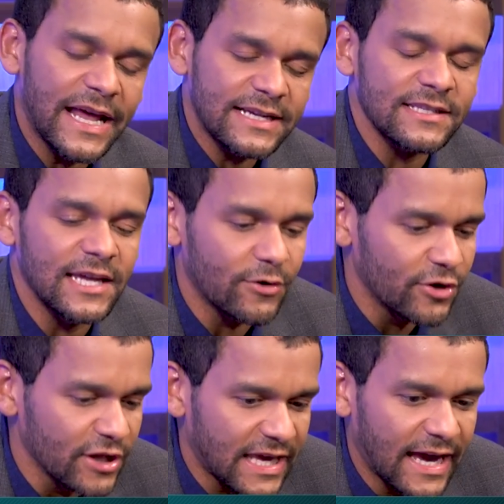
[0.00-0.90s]
next layer
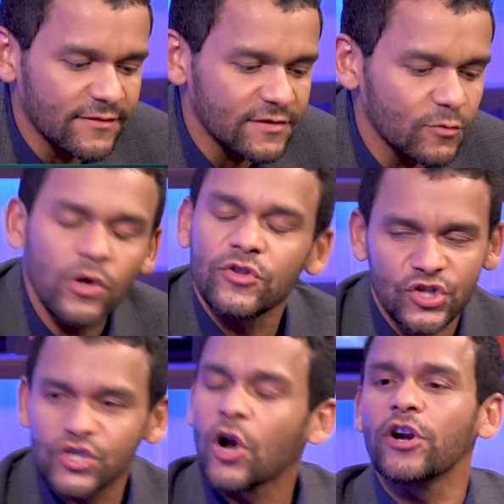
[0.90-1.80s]
on the Cavs.
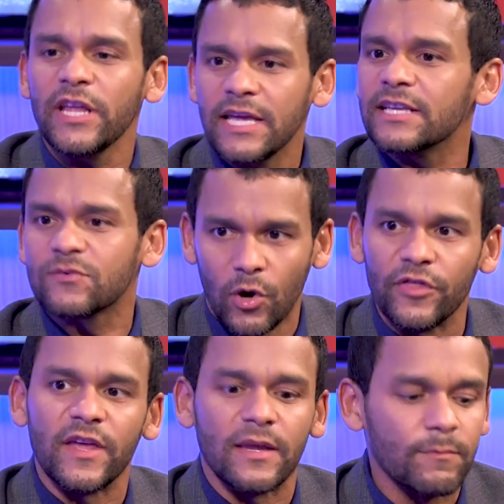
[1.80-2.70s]
Starting is one
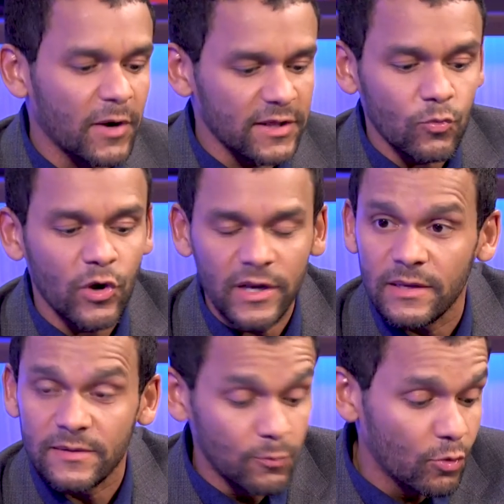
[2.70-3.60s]
thing, but what it
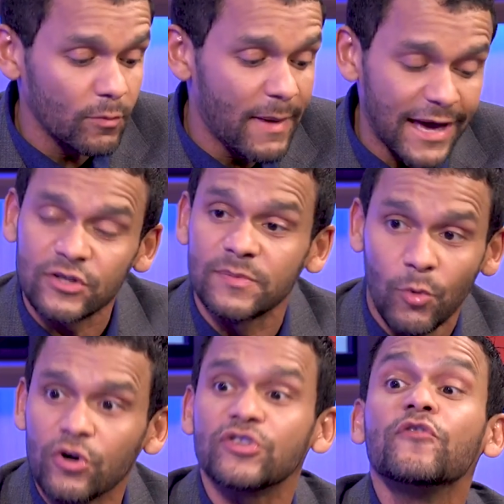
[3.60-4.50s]
is matters
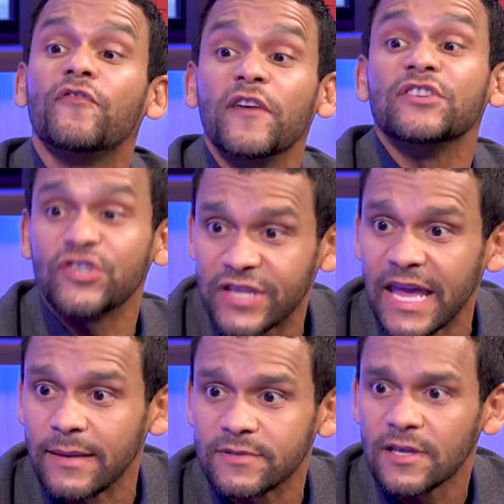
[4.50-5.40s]
more is who finishes
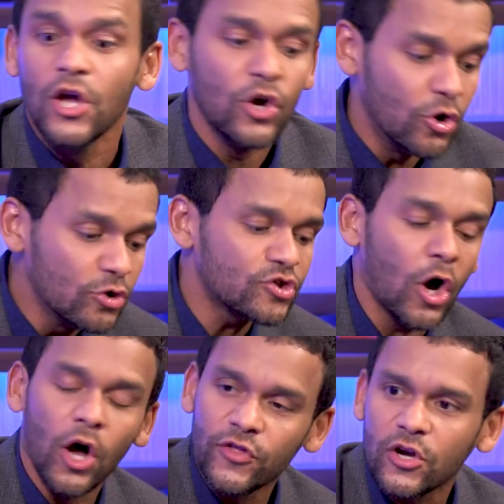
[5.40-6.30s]
games, who's
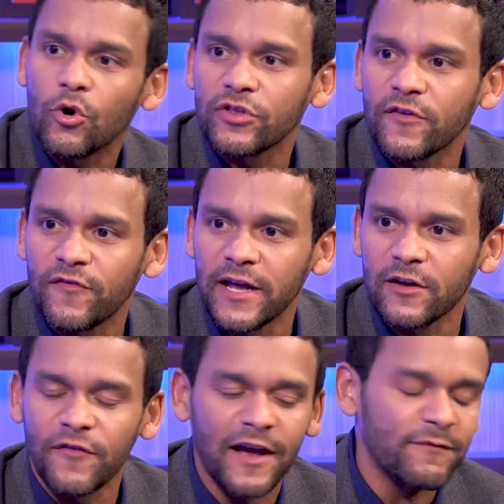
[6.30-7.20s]
on the court the final
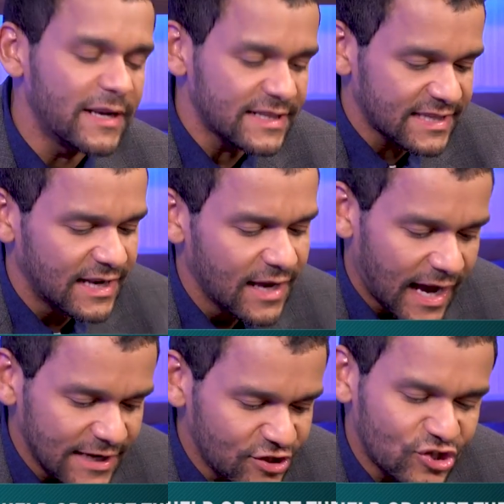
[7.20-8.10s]
five minutes, and
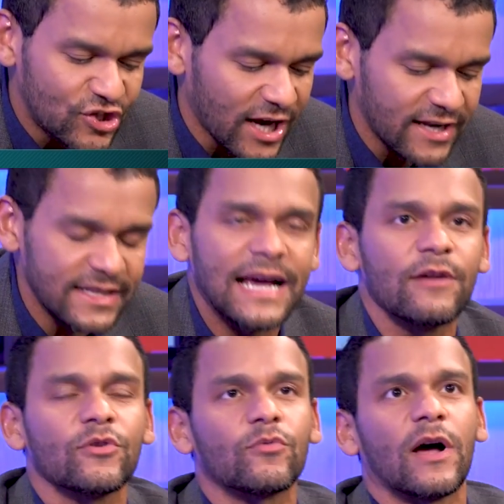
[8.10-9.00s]
I just jotted
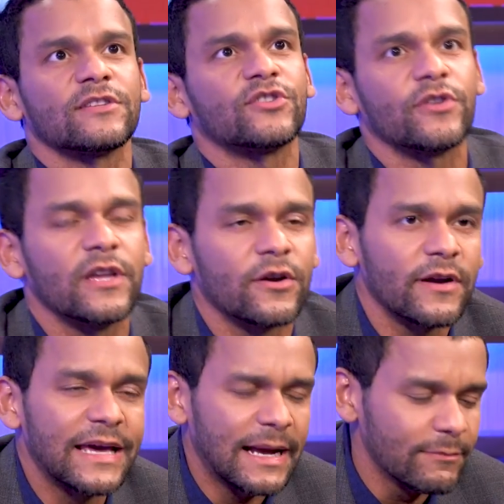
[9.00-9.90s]
down the roster here,
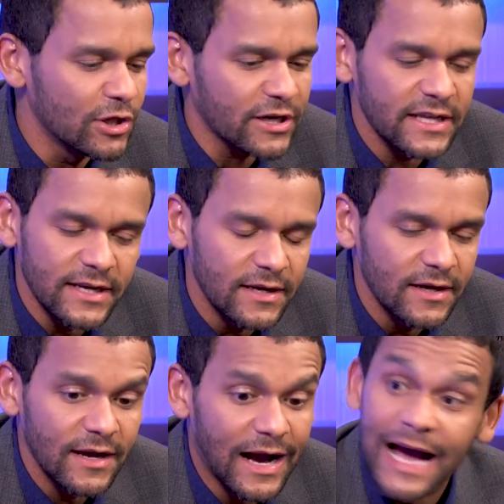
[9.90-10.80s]
and I'm looking and
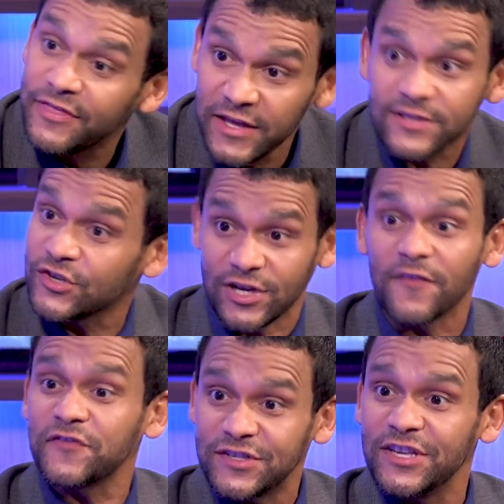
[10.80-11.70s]
I think it's a
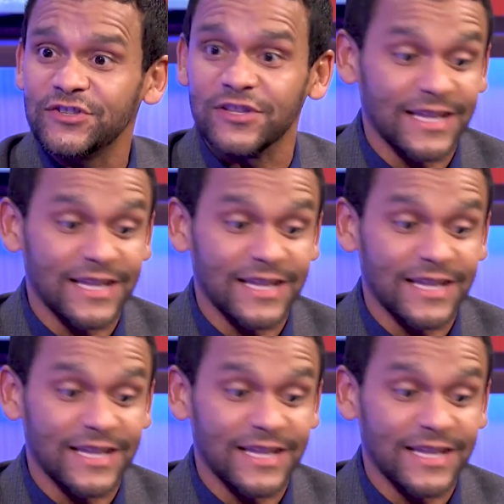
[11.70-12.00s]
tough decision.